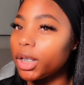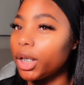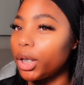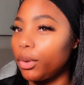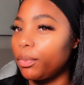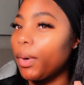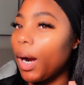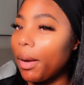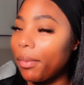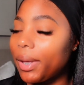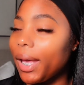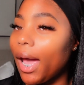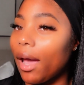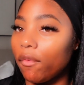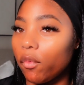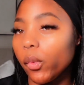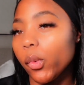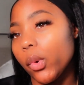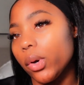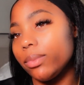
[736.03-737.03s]
then you probably
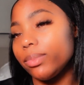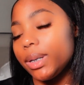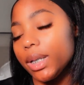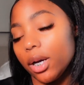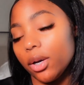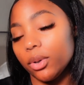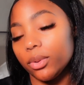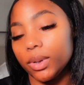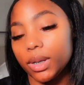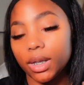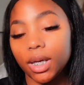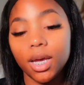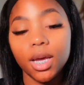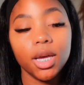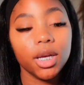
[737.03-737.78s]
have warm tones.